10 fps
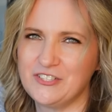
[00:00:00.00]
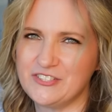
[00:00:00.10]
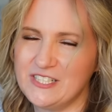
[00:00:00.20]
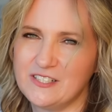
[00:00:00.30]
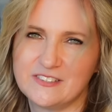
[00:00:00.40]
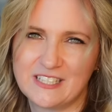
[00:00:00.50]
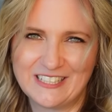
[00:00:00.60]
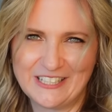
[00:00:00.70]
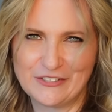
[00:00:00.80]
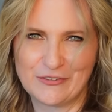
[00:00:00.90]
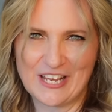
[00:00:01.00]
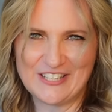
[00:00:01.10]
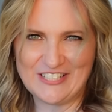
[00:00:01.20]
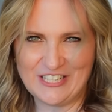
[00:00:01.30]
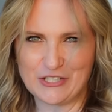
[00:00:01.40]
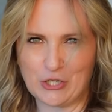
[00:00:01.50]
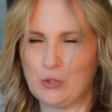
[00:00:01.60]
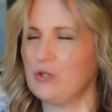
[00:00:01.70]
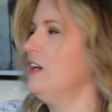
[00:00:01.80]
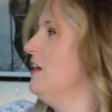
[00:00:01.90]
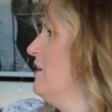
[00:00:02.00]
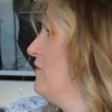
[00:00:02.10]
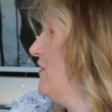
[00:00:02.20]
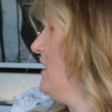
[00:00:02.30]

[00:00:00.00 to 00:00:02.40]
just think it's a cleaner and neater look for